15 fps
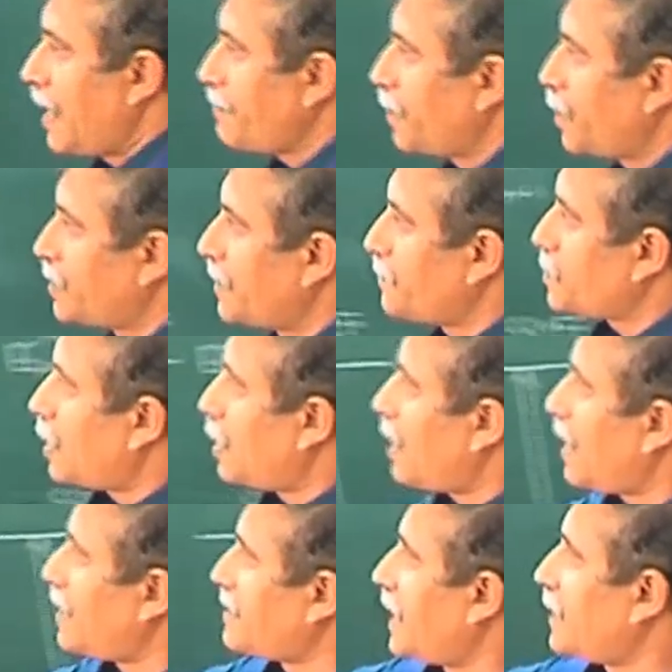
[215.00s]
i because
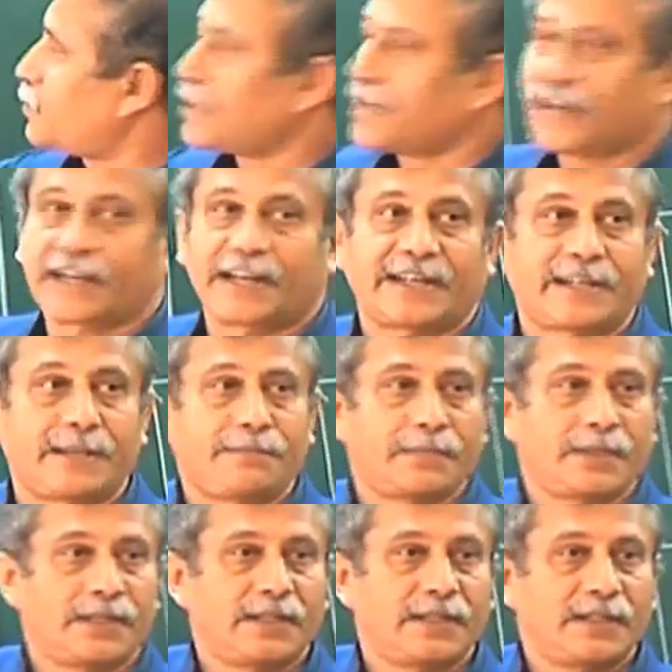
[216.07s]
epsilon i is actually negative.
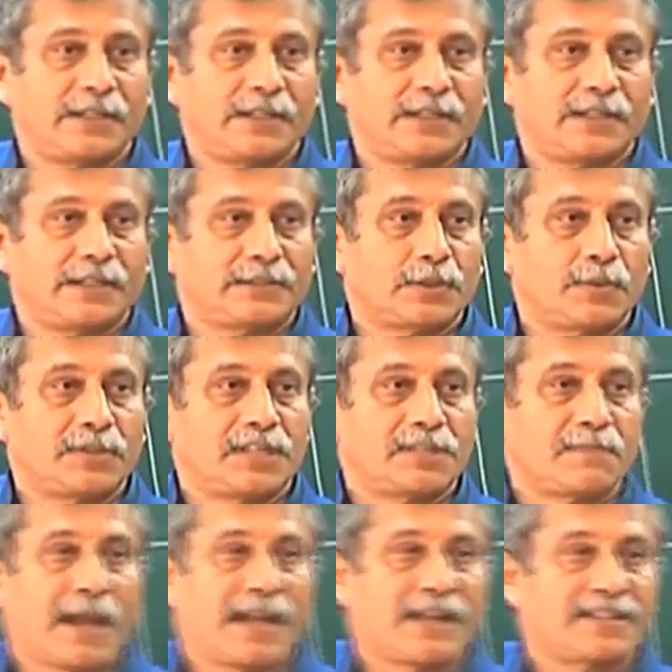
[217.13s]
So with
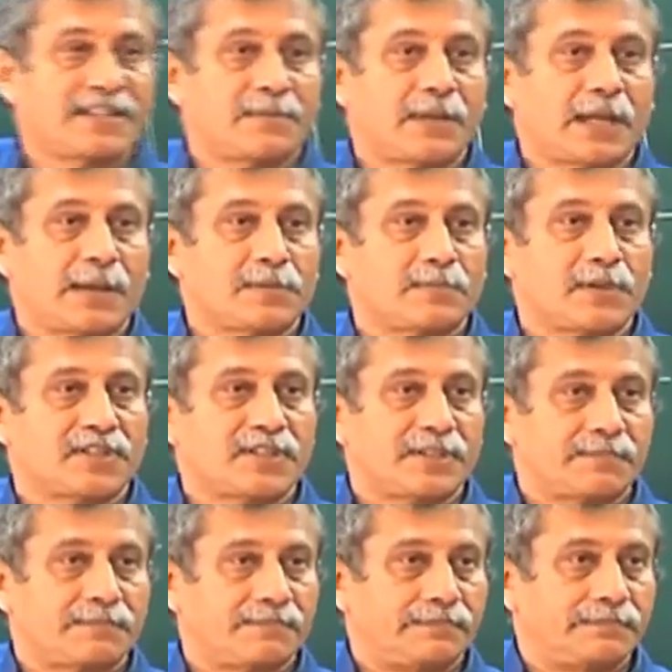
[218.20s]
this minus it becomes positive.